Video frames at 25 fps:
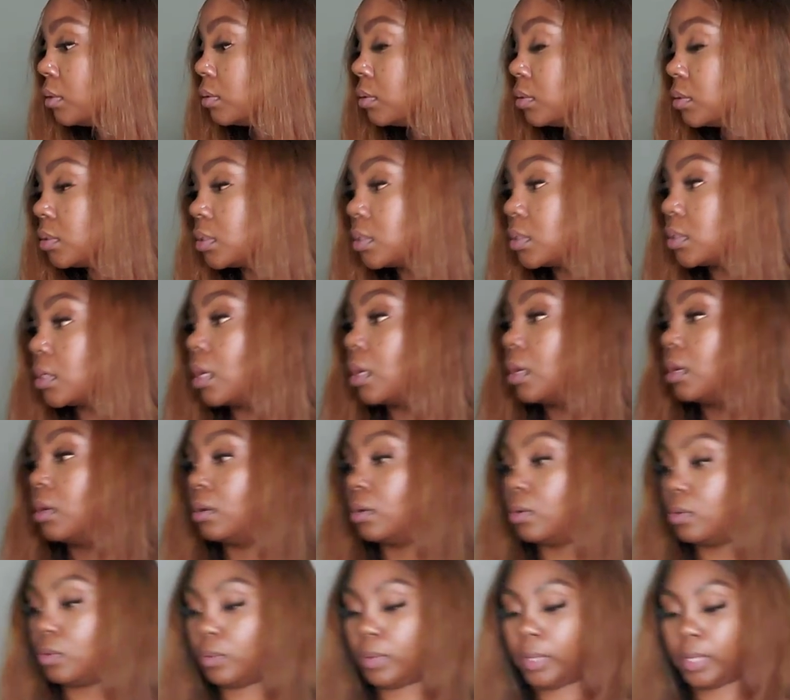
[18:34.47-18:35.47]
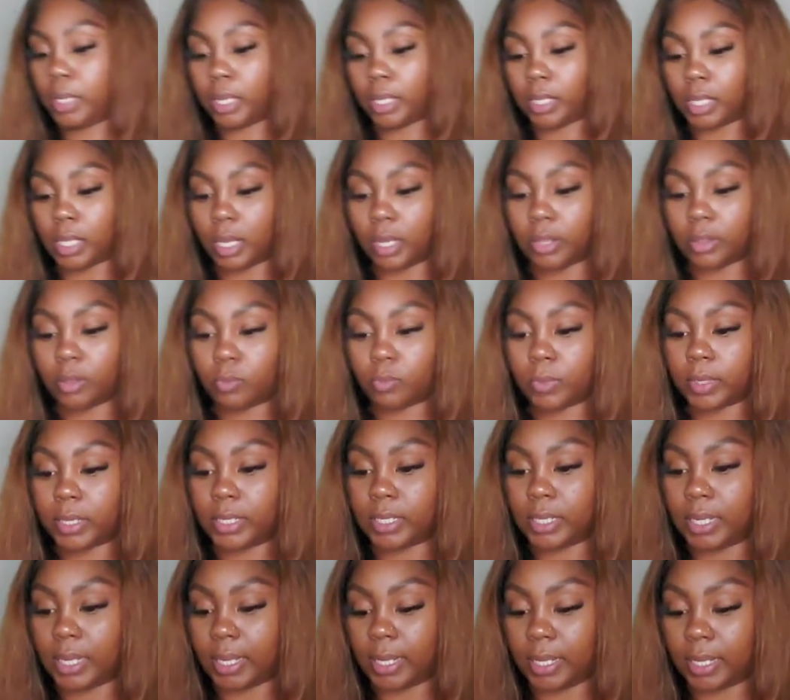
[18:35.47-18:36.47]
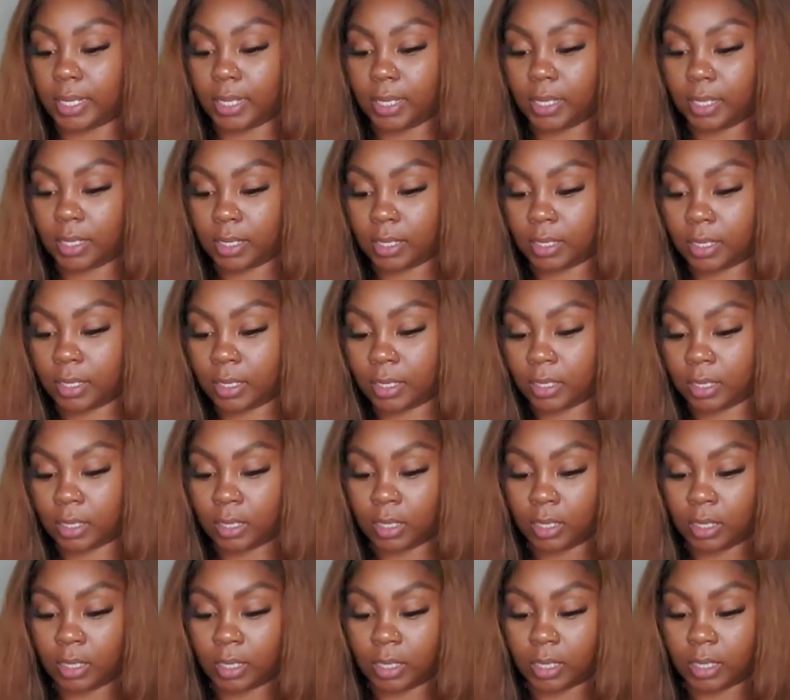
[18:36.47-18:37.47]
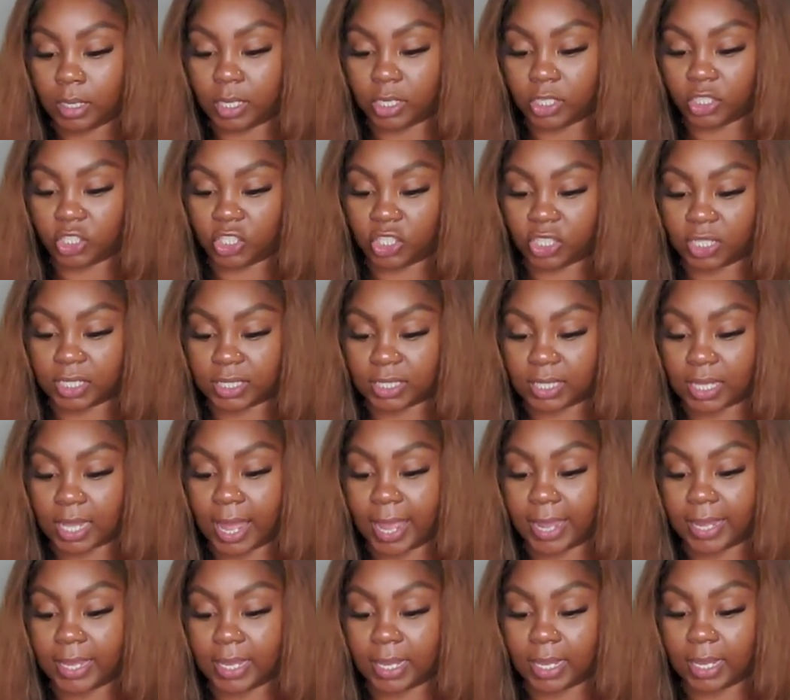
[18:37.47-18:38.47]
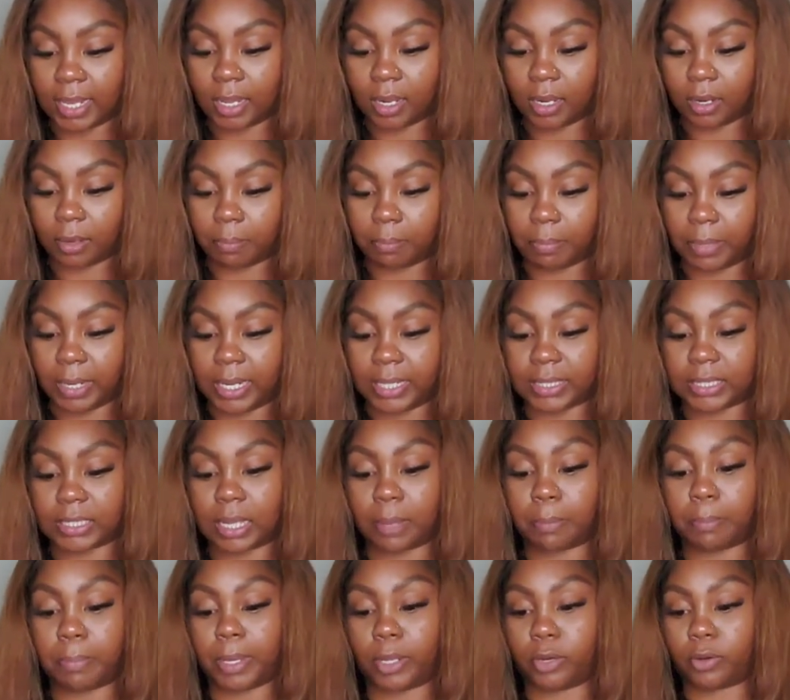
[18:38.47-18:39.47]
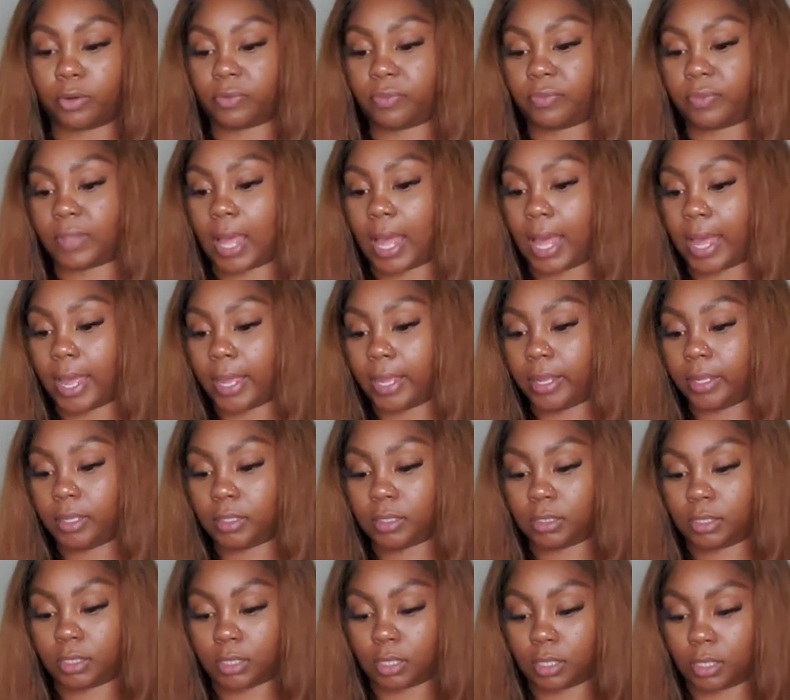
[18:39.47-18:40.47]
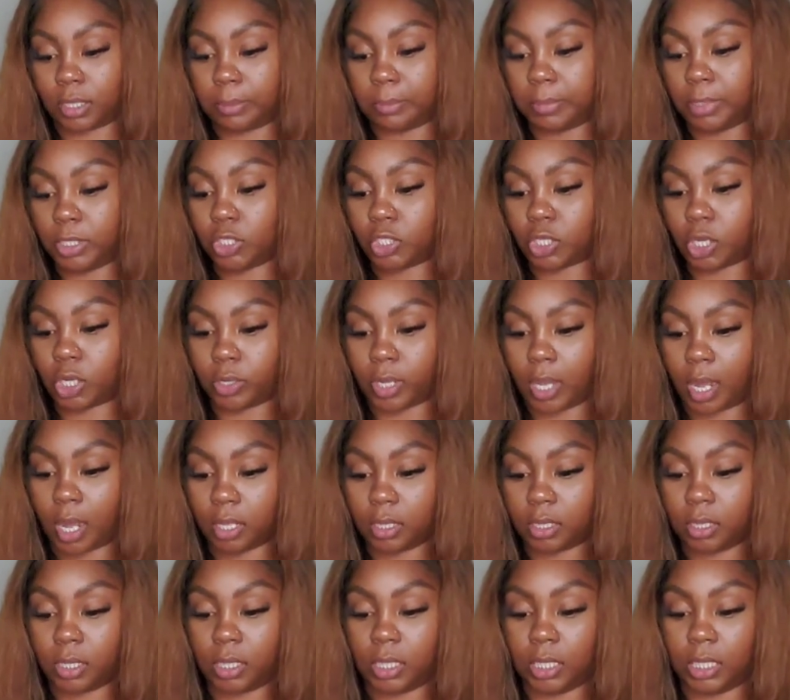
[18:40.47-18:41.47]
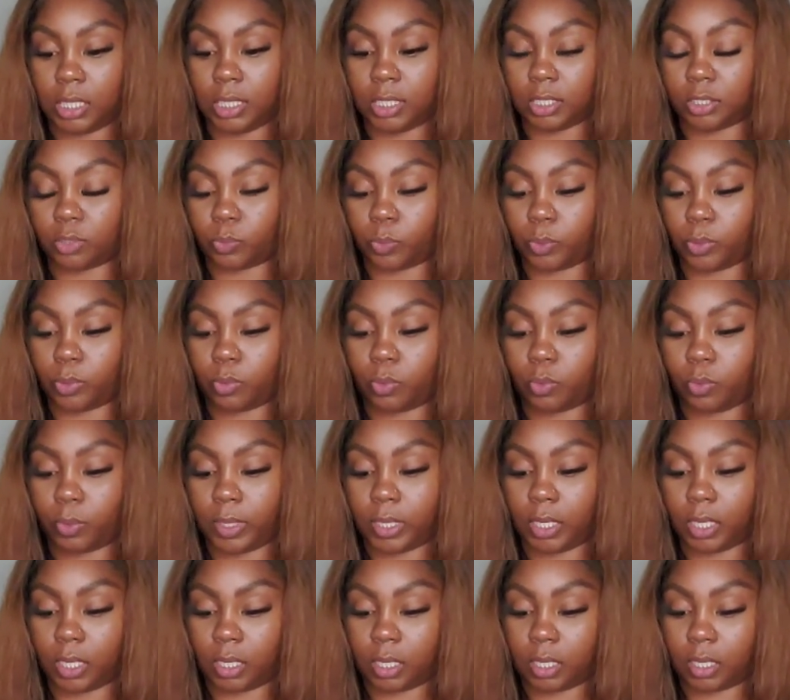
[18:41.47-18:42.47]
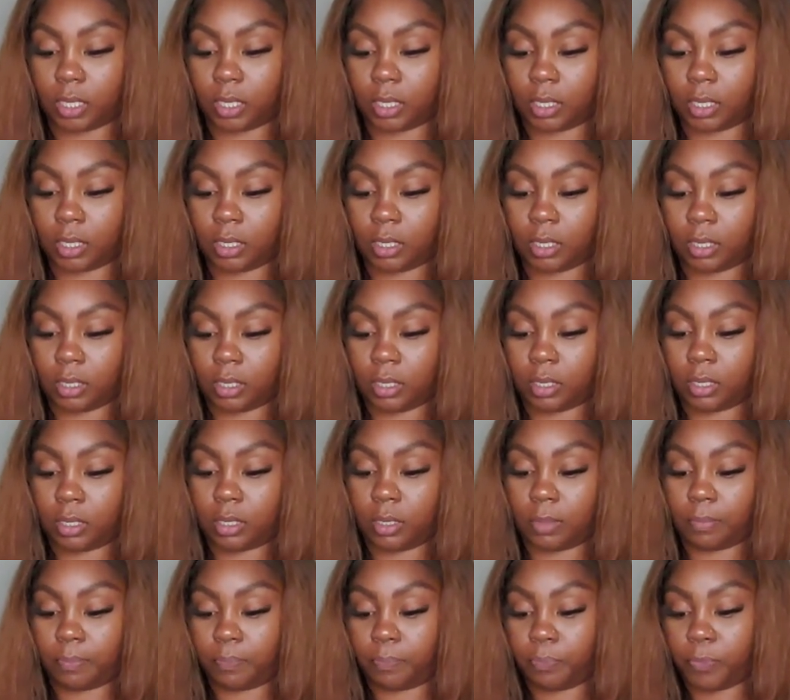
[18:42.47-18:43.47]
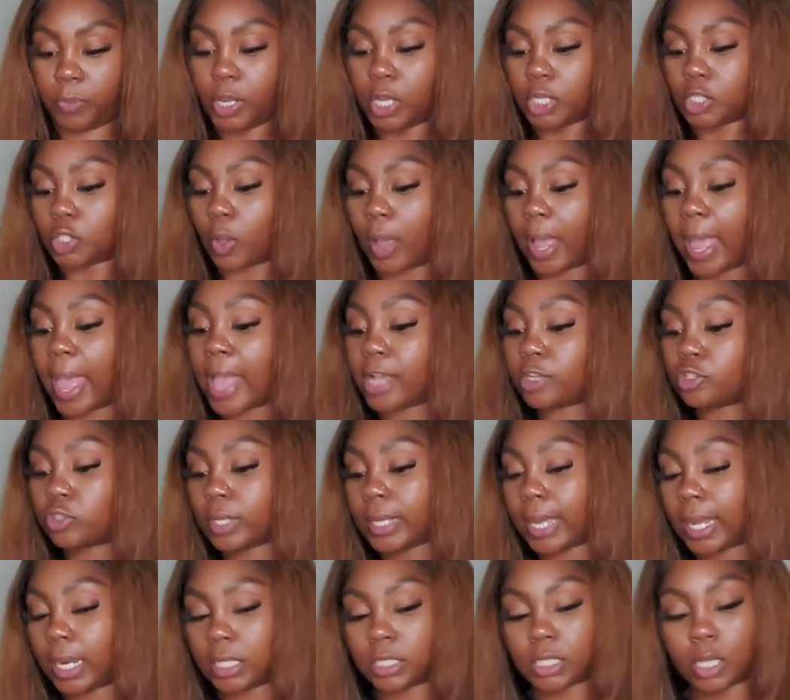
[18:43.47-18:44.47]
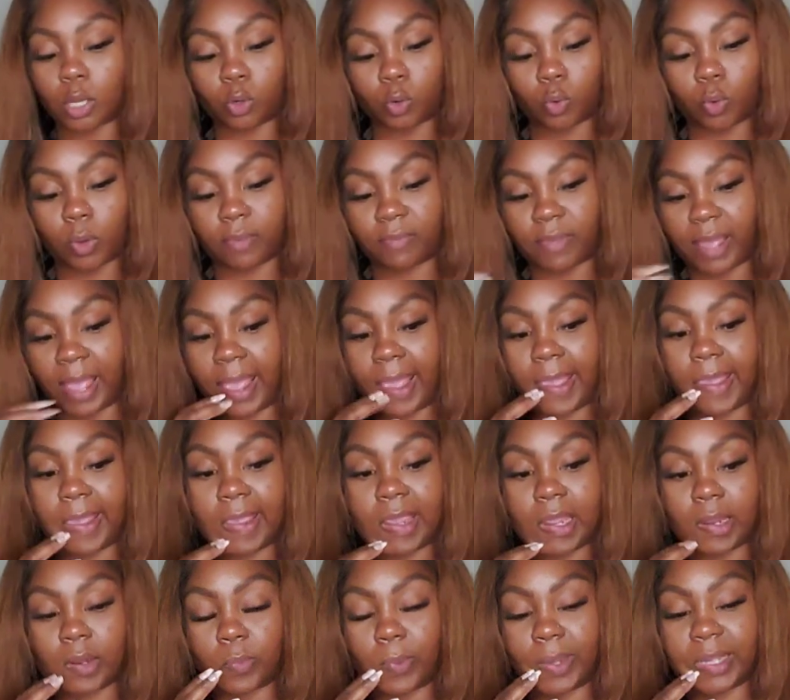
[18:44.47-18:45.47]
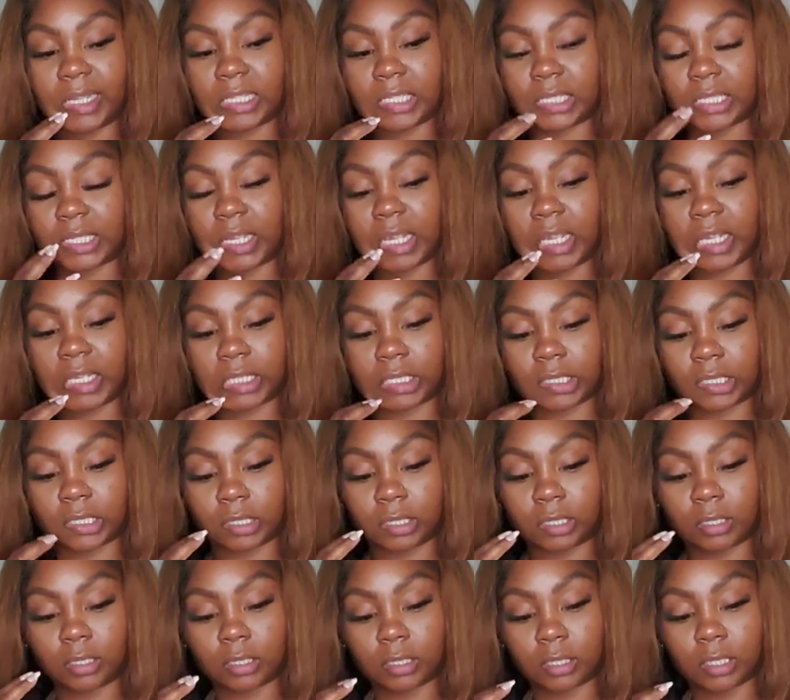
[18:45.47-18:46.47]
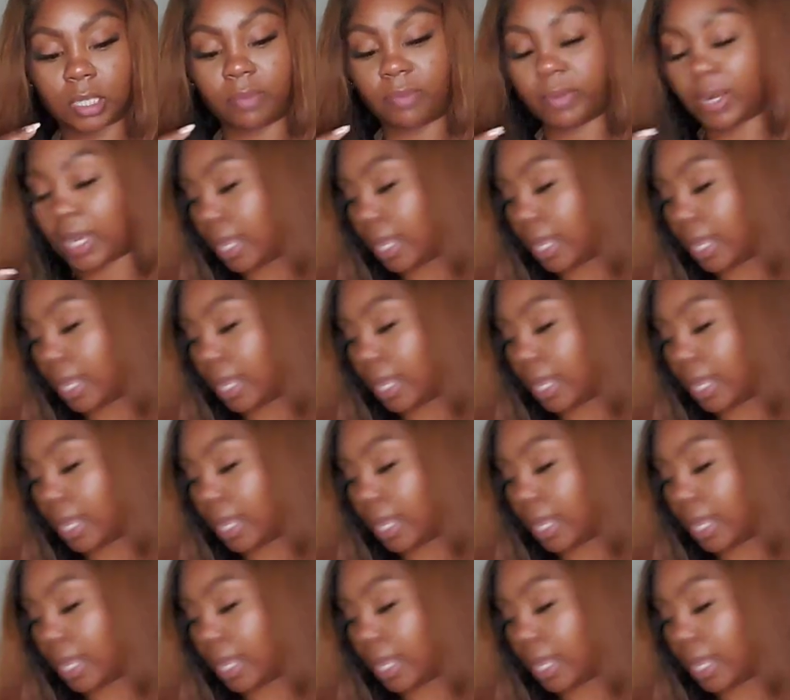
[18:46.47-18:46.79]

So, and the other one, yeah, is just like it, but it's a butterfly. So let me show y'all these real quick. So I actually got a total of eight, wait, six, seven,